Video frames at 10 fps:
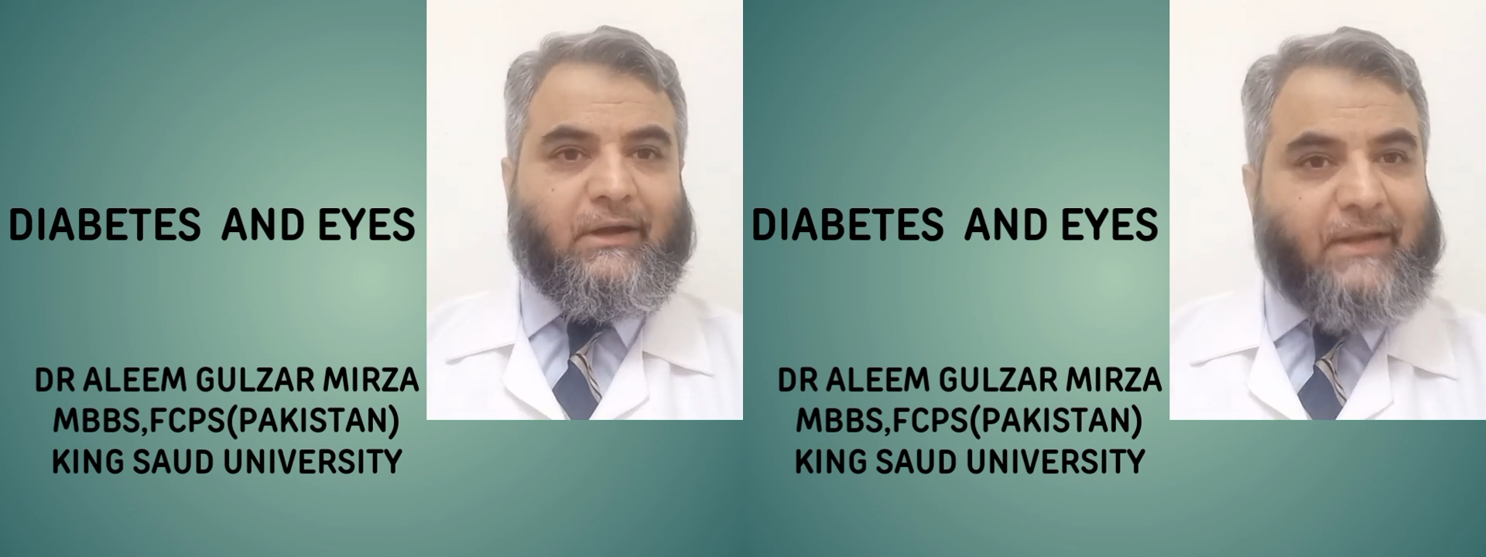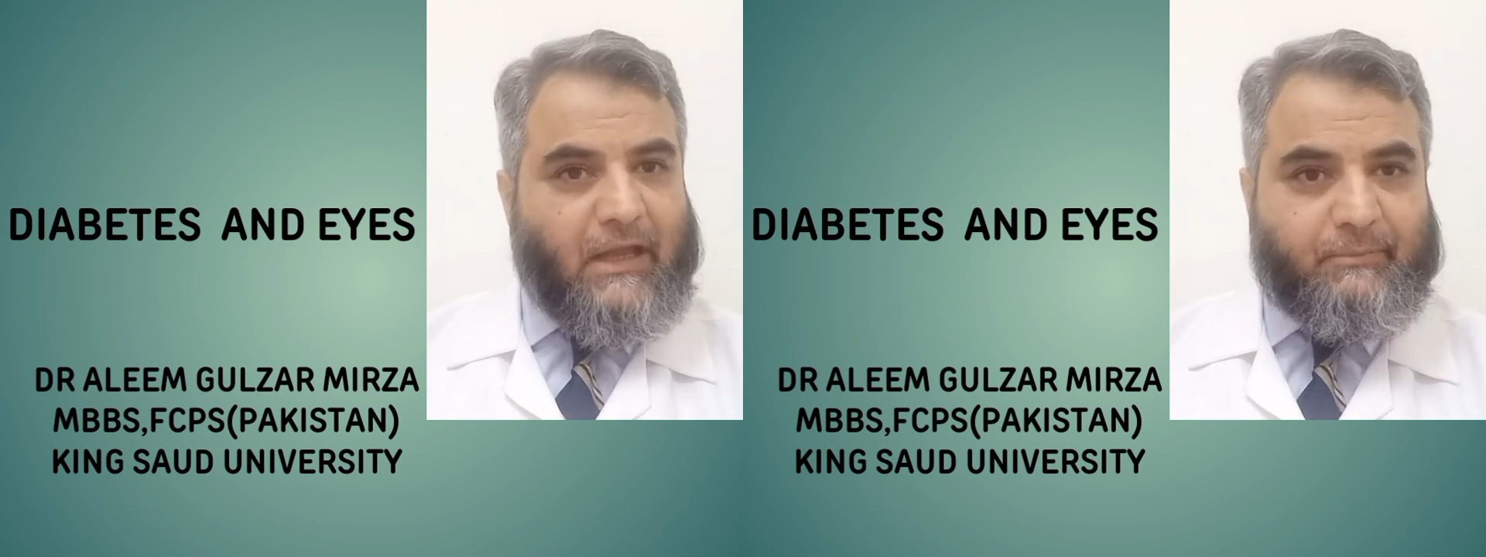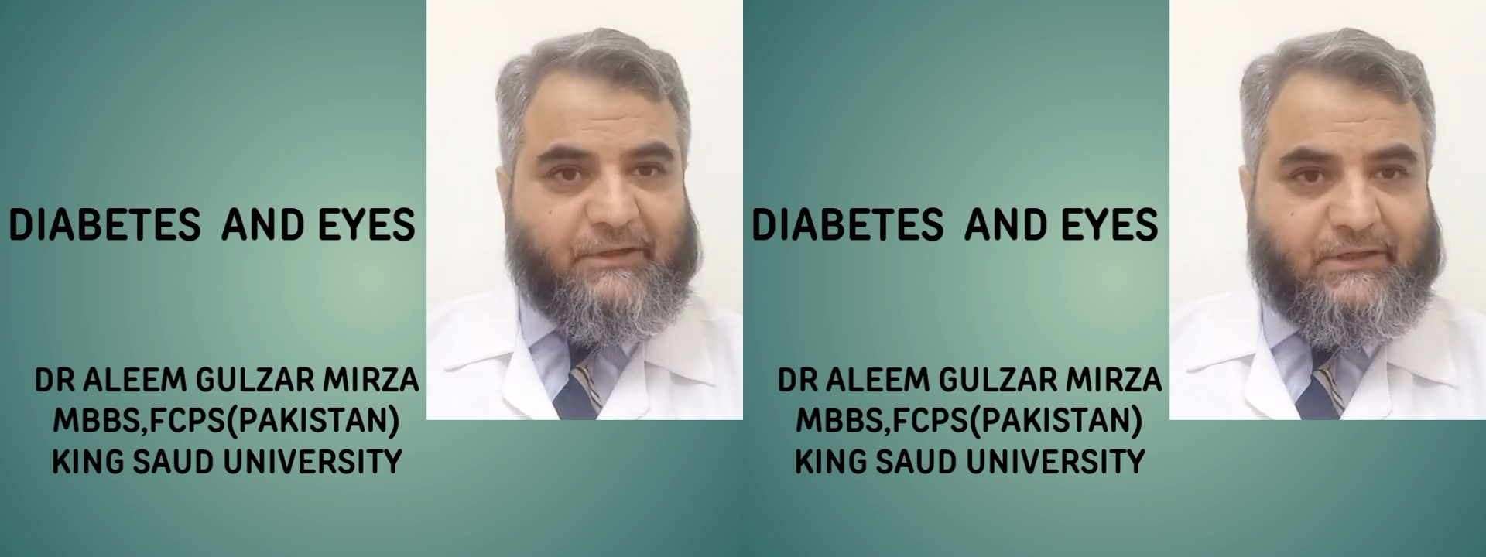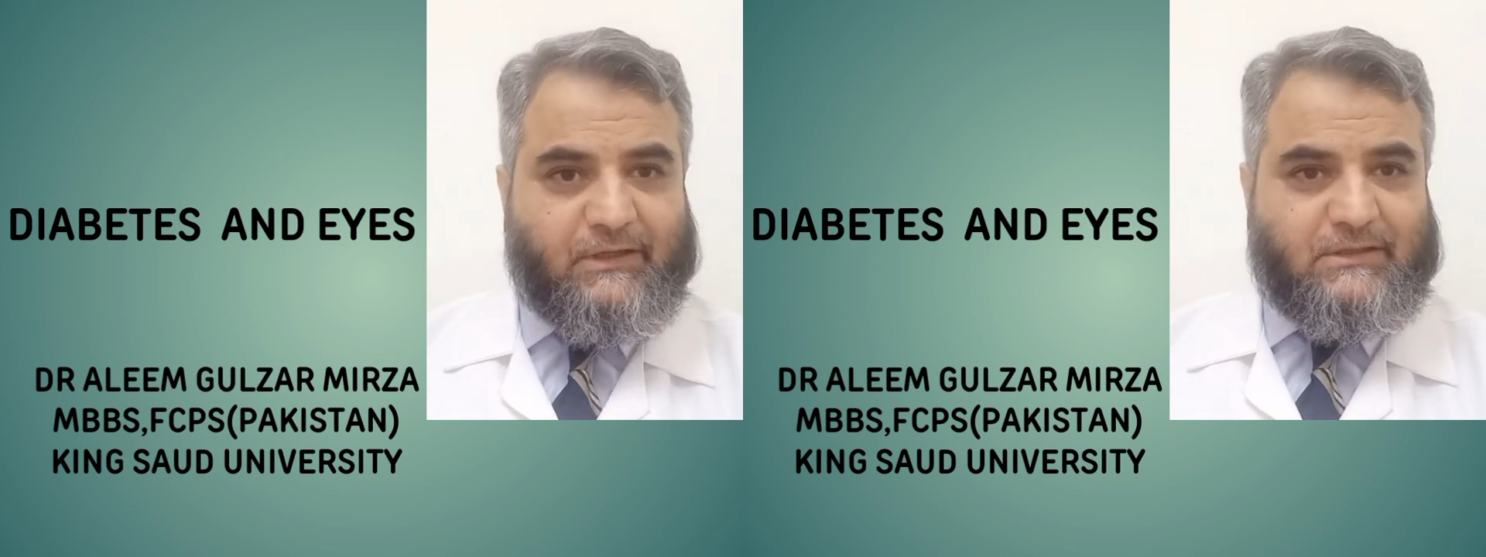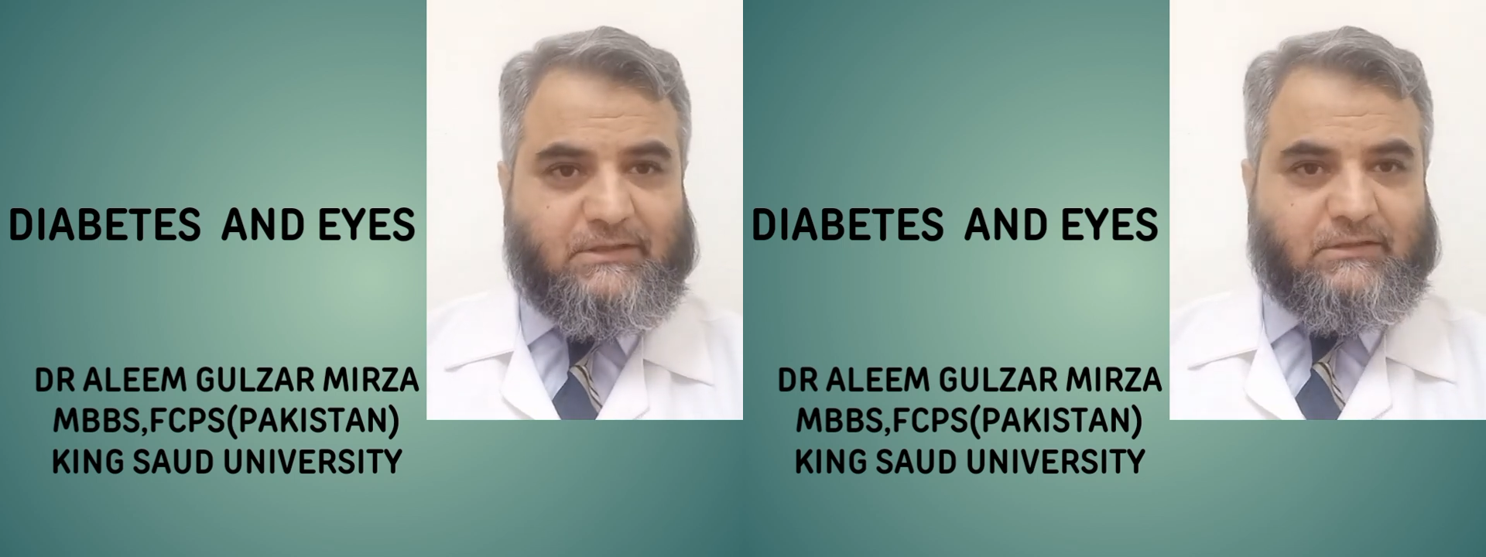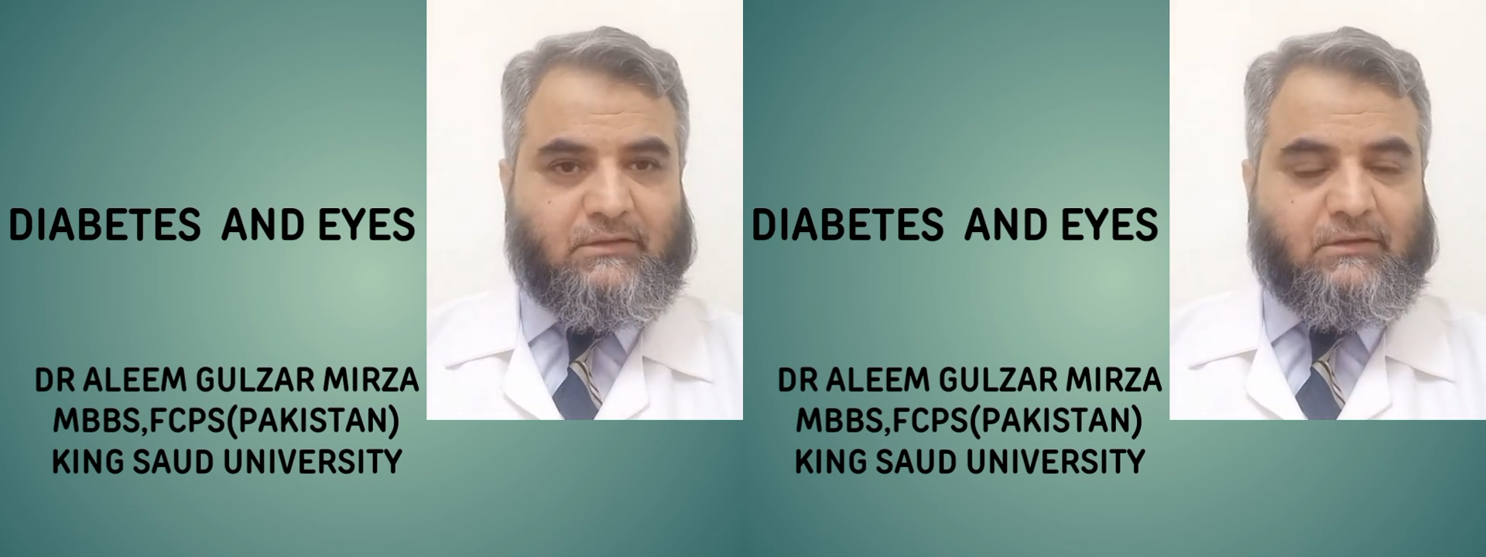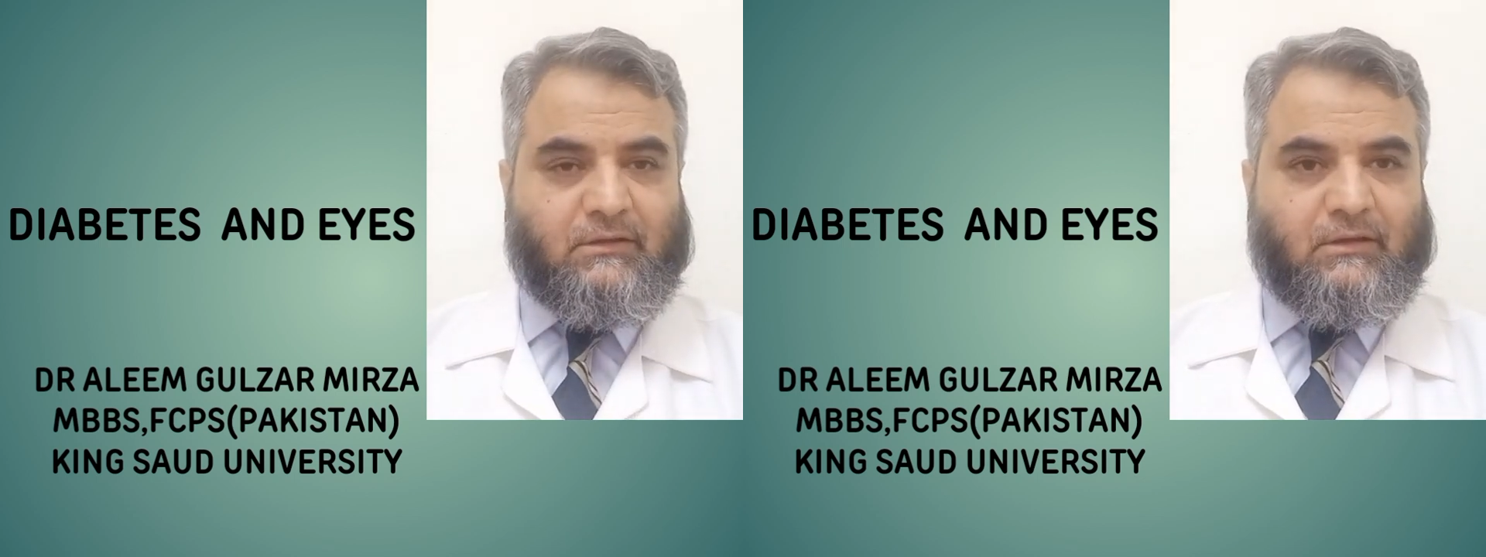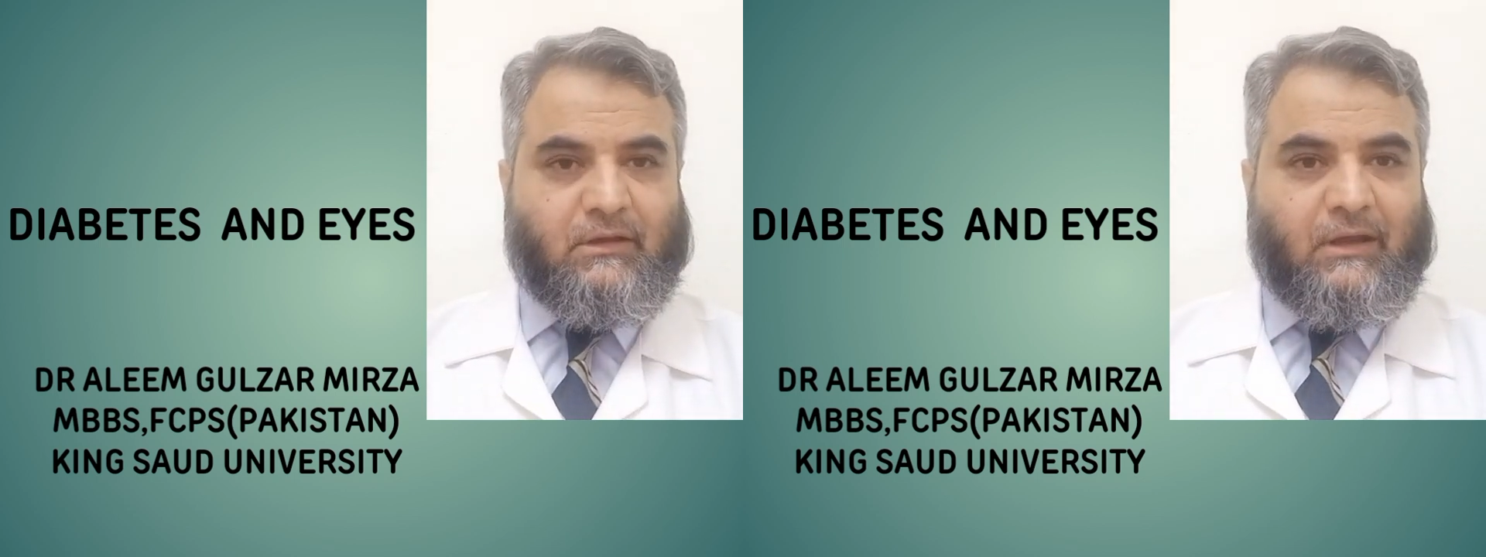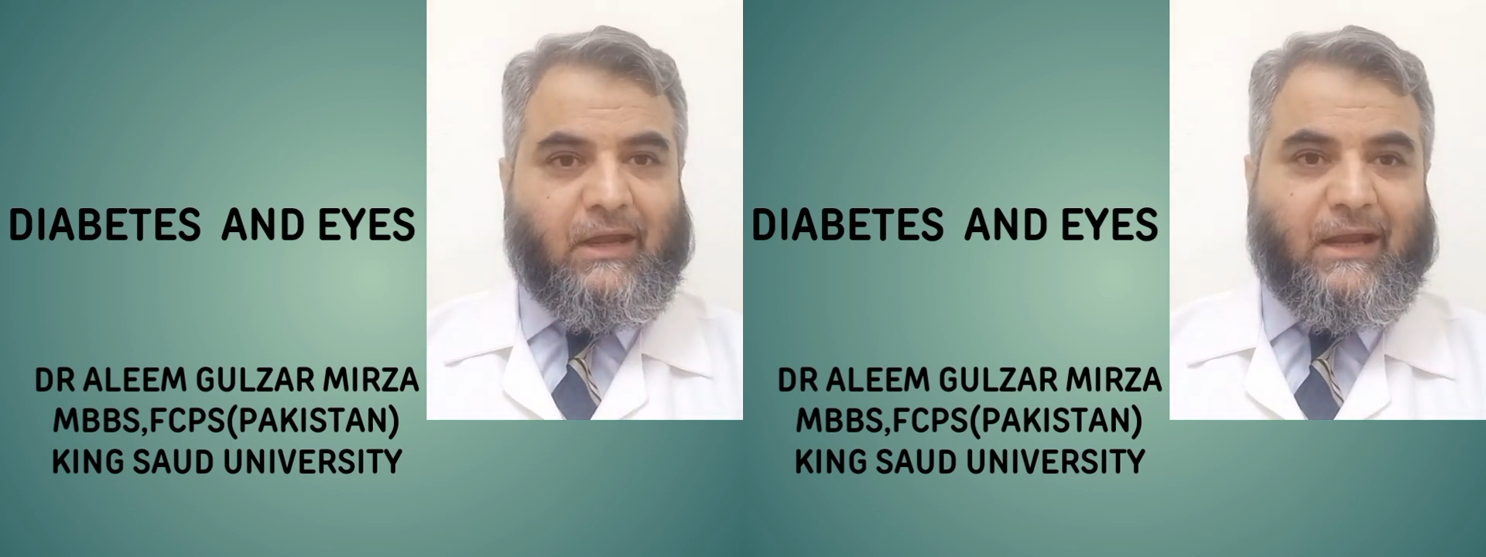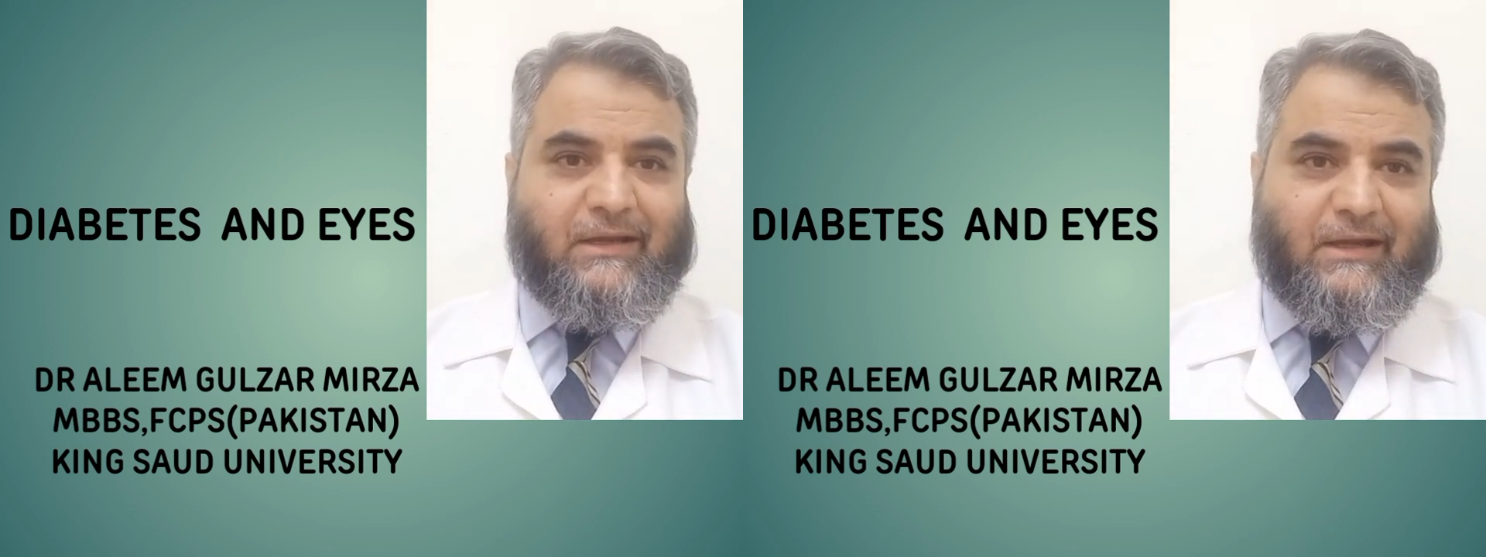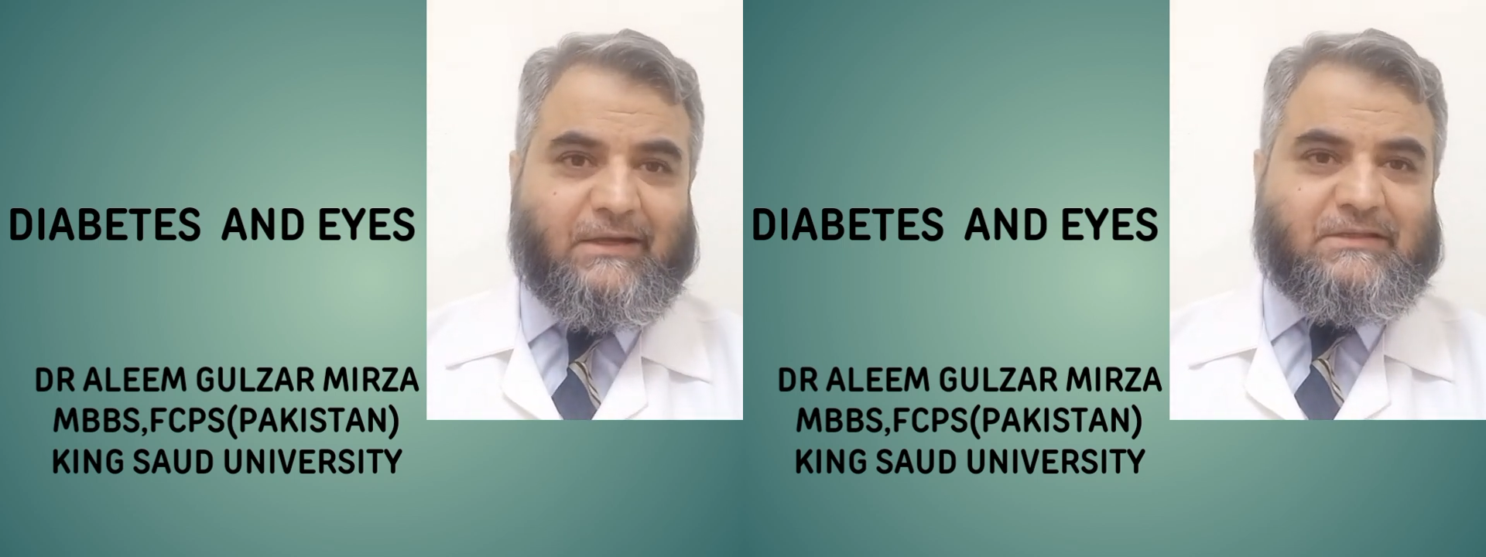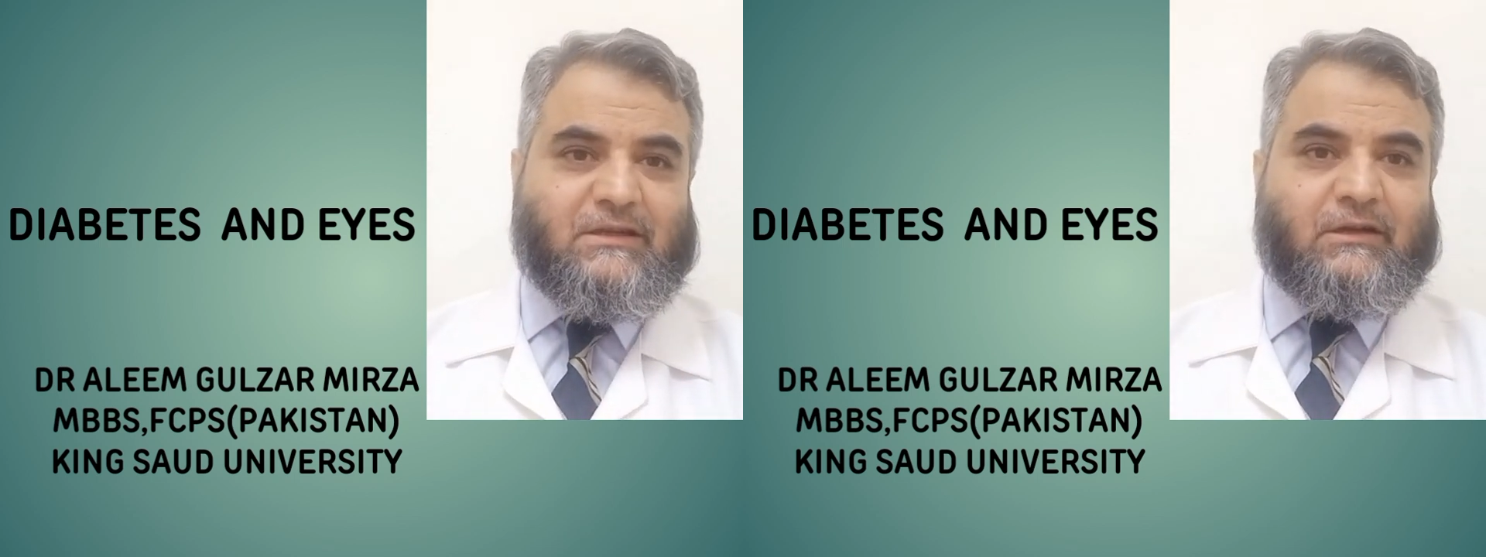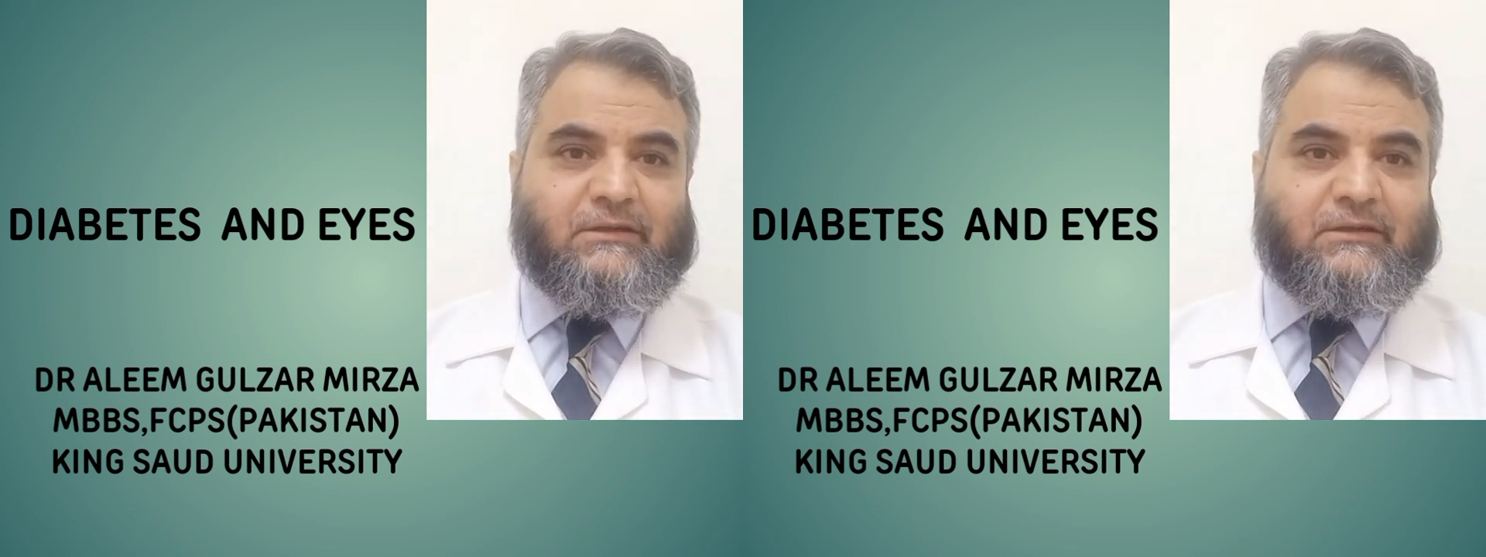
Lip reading: diabetes and its